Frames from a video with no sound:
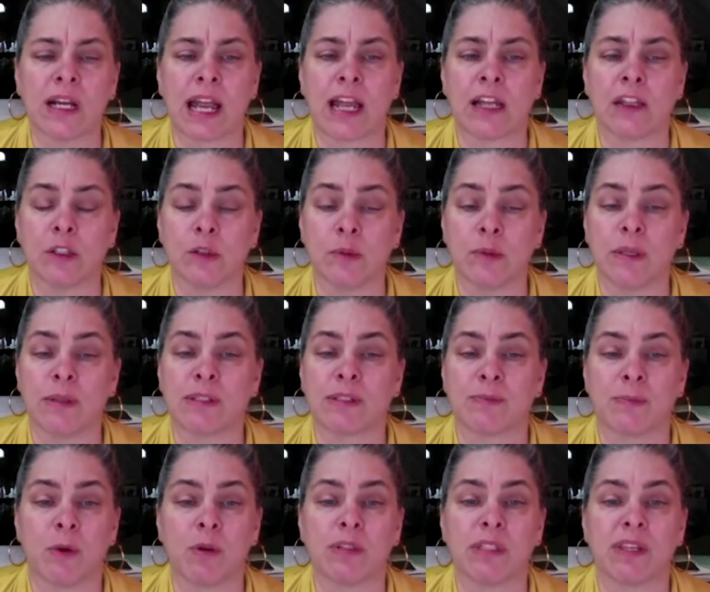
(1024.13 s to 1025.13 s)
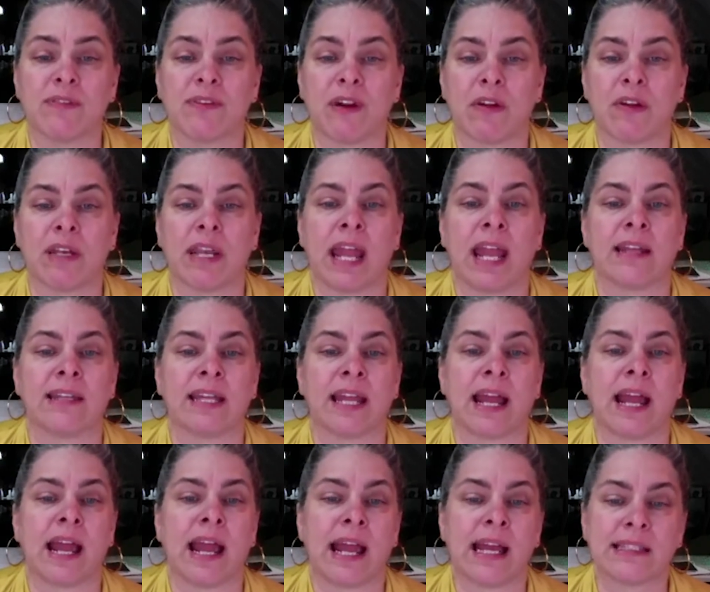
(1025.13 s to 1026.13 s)
aluminum is mostly found in
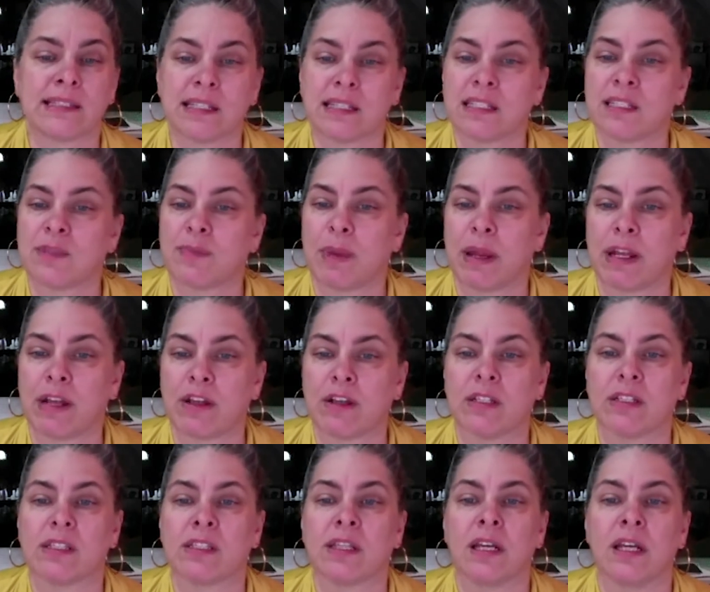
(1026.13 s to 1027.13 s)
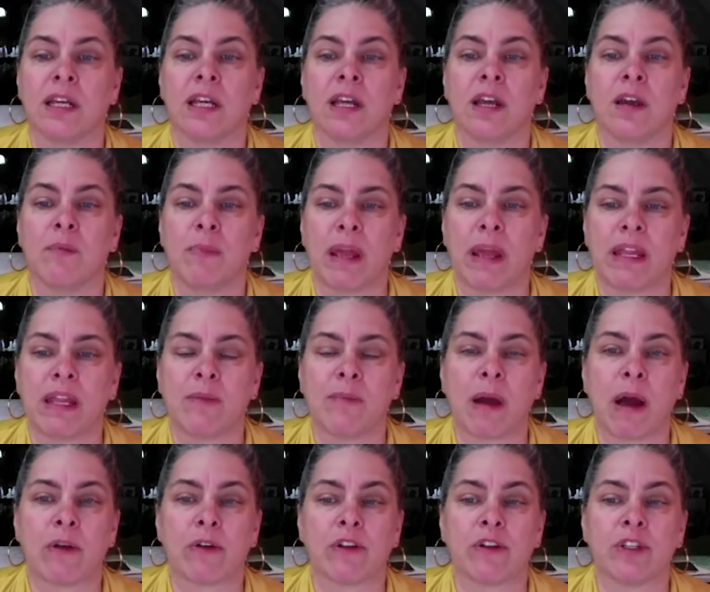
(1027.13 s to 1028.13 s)
antacids, baked goods, baking
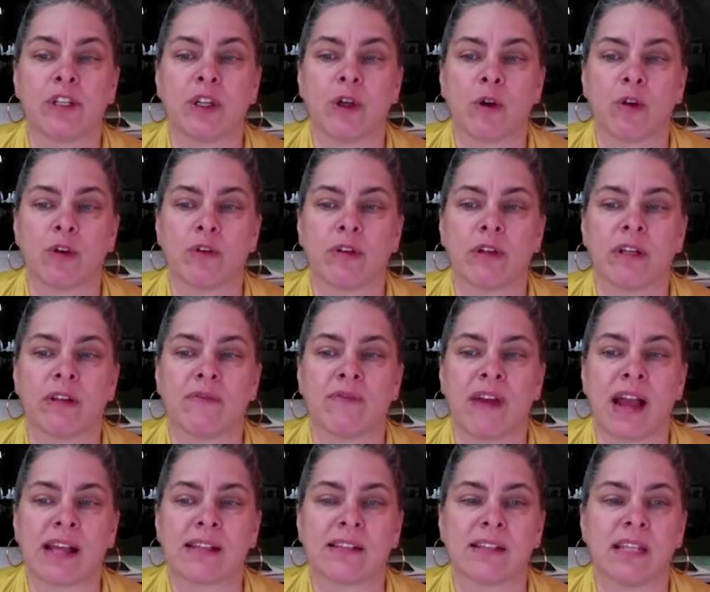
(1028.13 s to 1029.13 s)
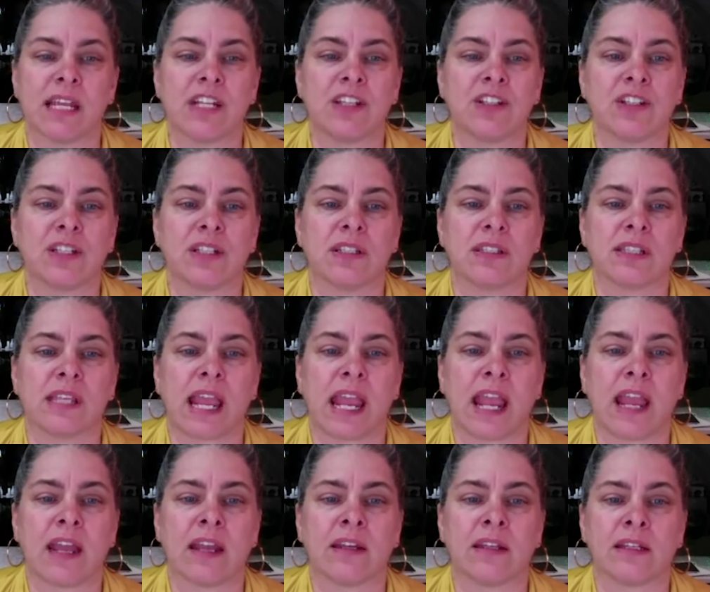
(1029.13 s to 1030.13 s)
powder, deodorant, vaccinations,
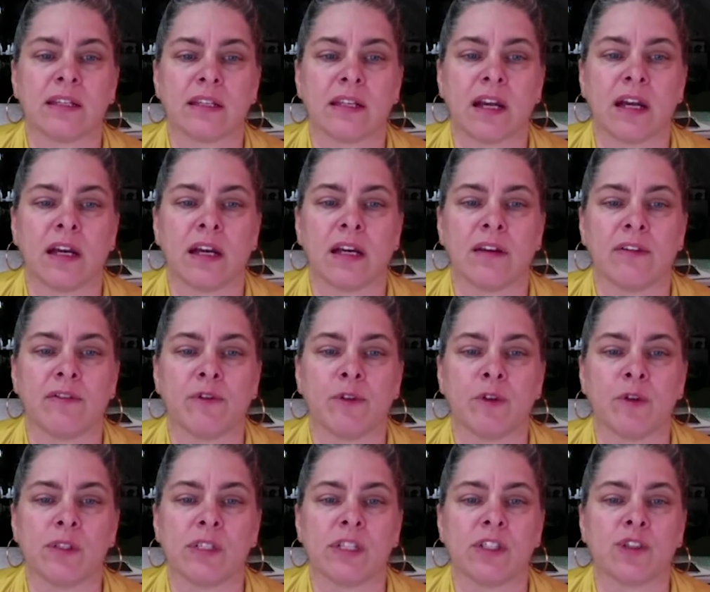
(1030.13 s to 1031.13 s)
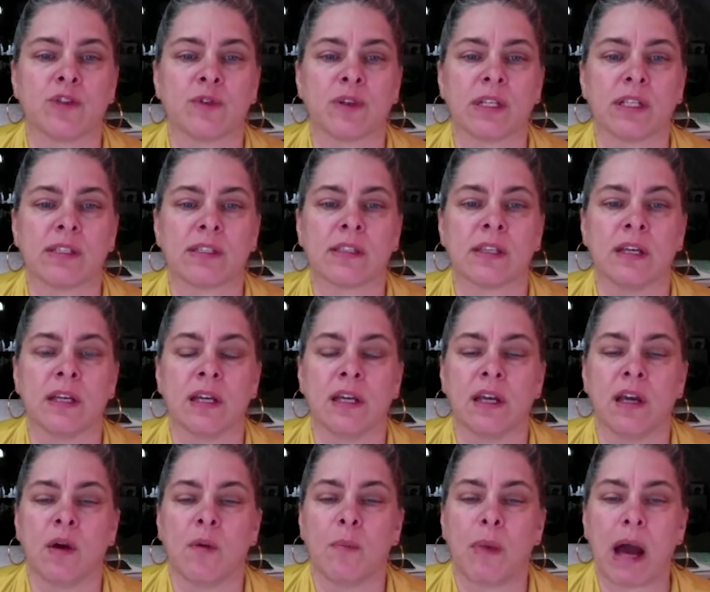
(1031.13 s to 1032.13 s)
canned foods and drinks,
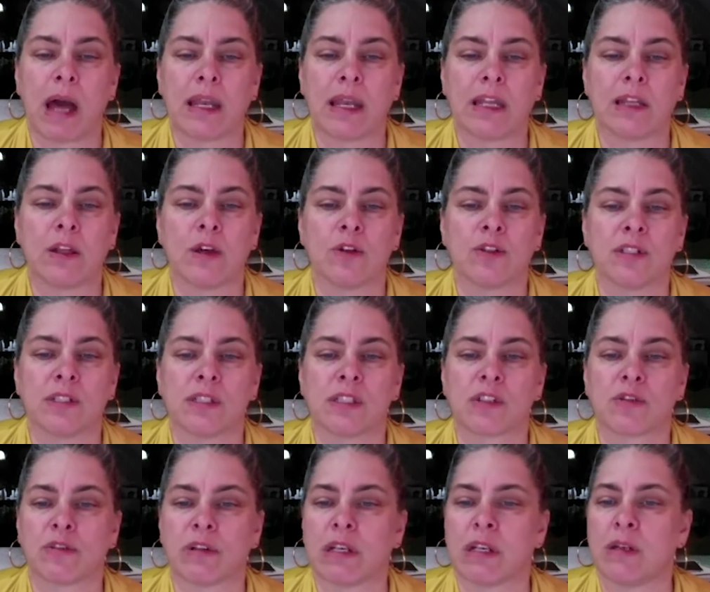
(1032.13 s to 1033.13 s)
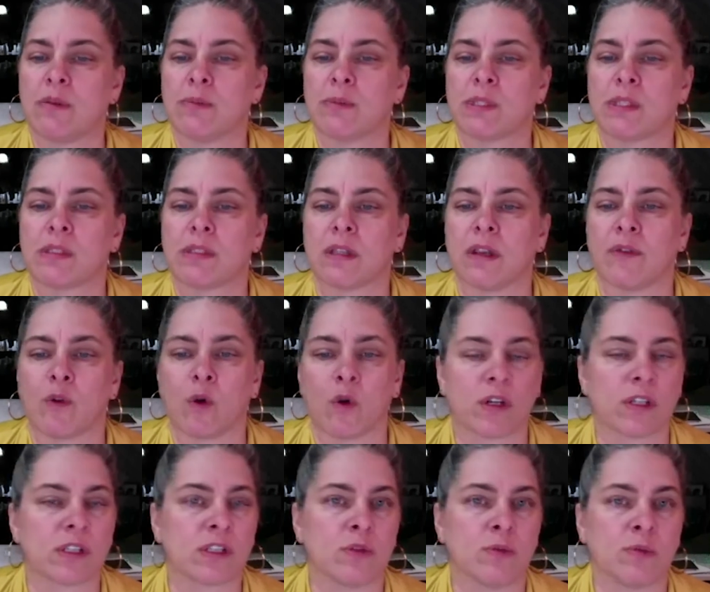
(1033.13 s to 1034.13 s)
body lotions, creams, of
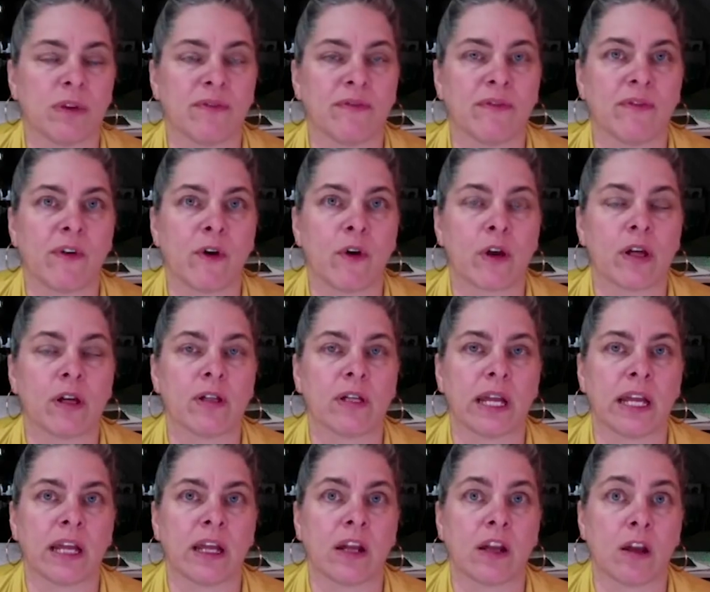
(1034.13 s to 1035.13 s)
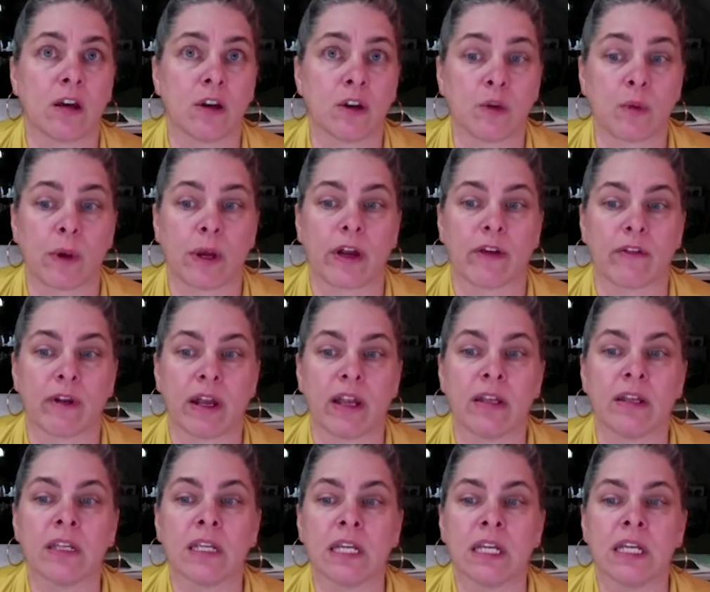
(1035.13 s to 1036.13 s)
course, aluminum foil, and cookware,
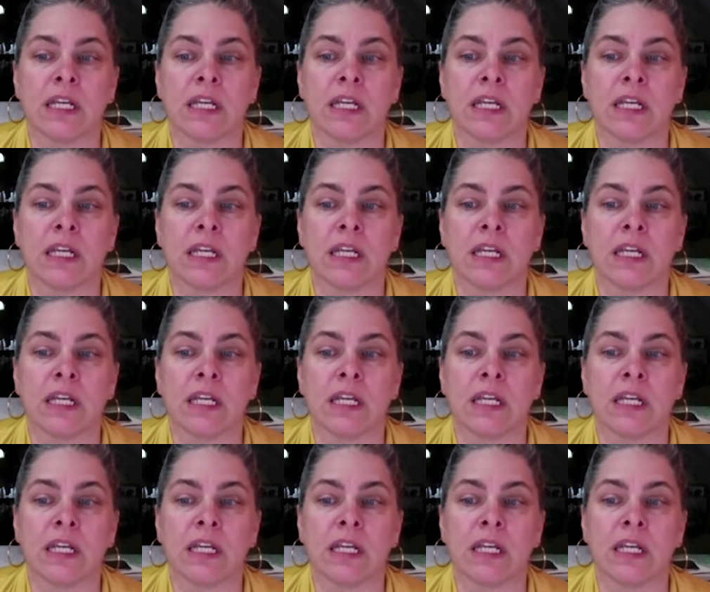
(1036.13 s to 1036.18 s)
right?